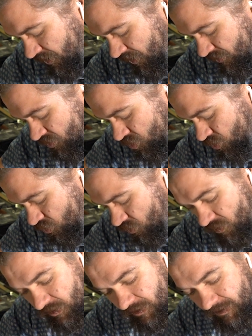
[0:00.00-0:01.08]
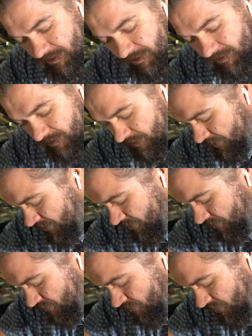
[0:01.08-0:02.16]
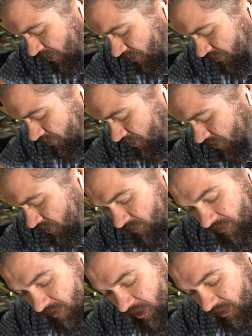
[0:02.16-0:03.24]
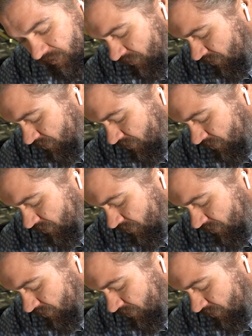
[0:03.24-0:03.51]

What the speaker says: that. Okay. Mouth line. We've got